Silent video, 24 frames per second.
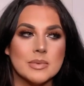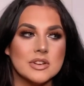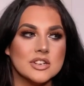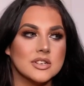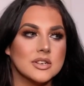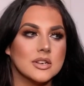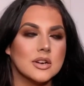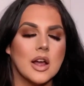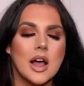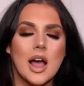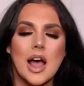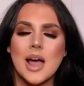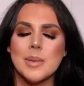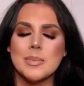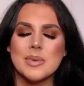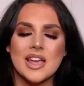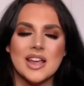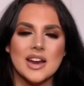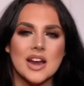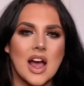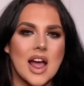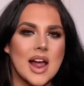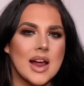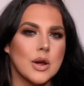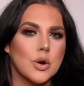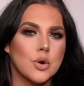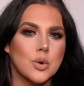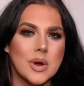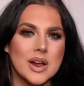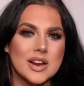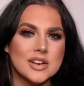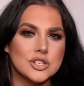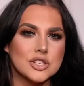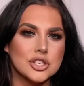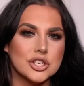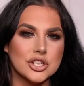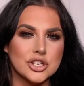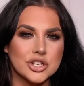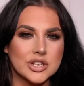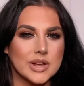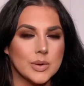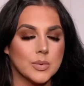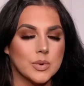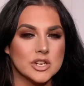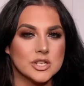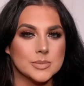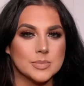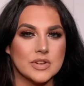And I mean, I always usually
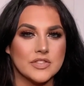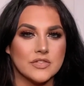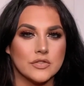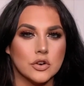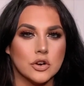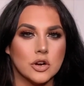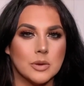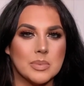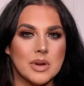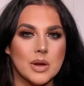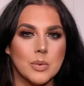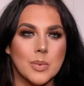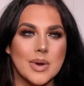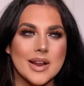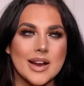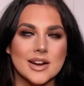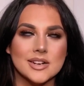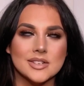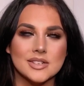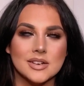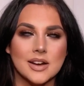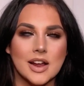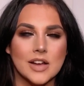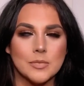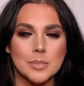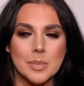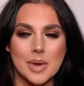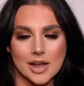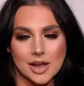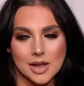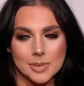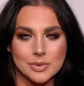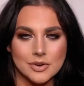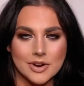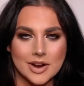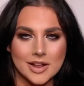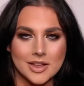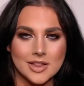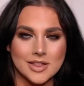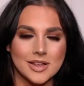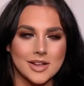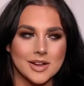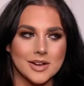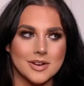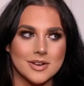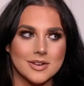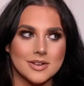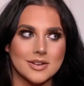was before, but when I didn't have makeup or
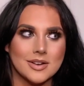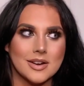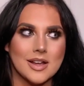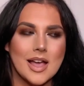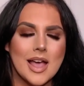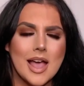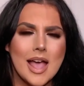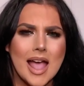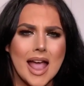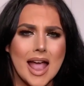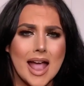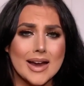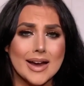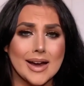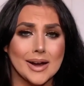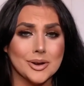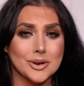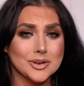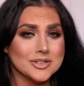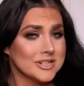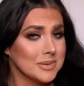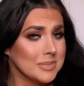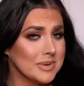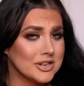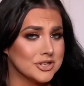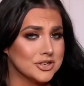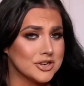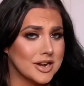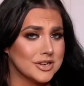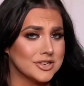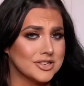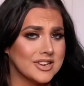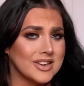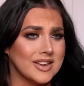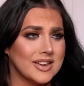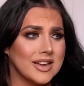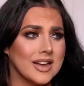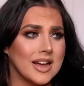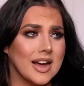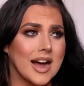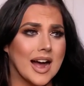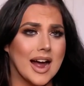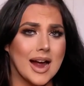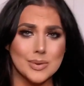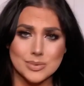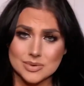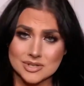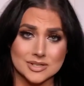anything on and I looked a bit trashy,
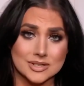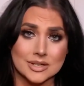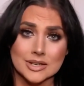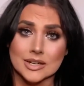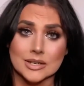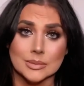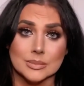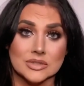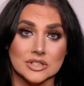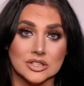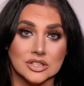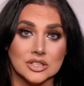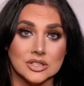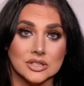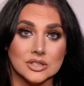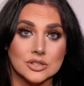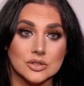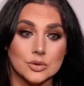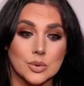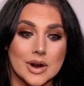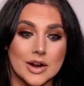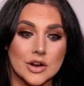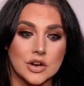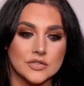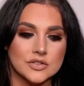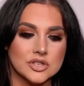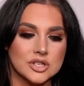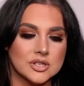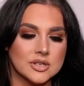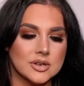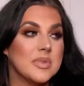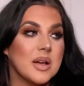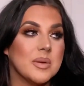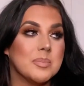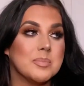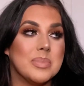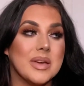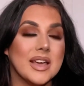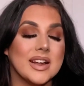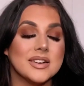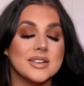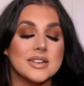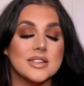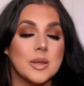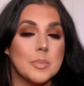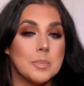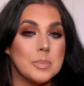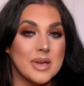I was getting misgendered quite often.
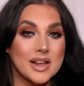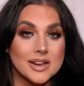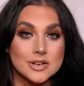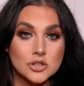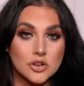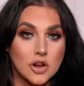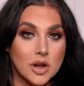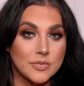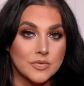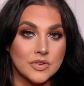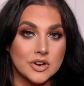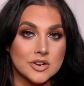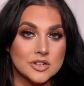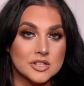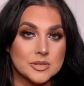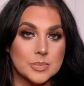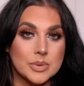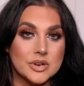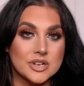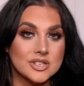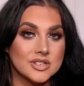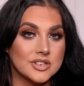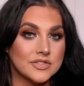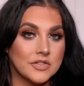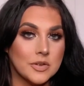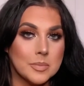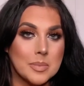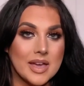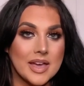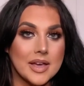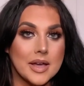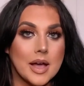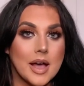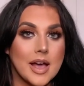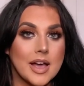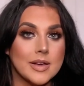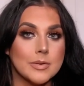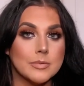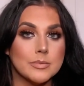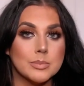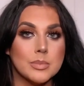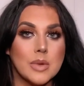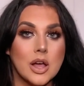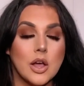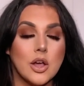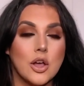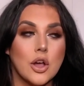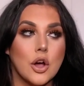Being the biggest confidence booster for me,
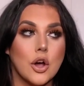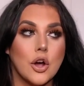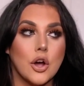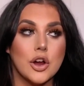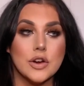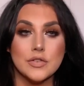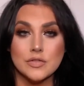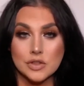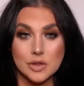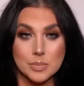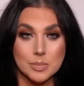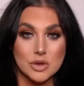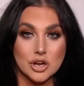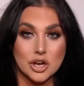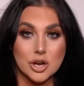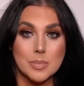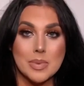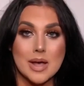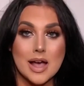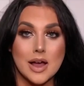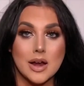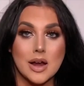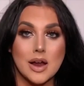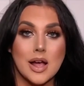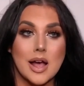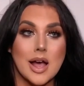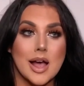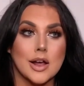I'm over the moon about it.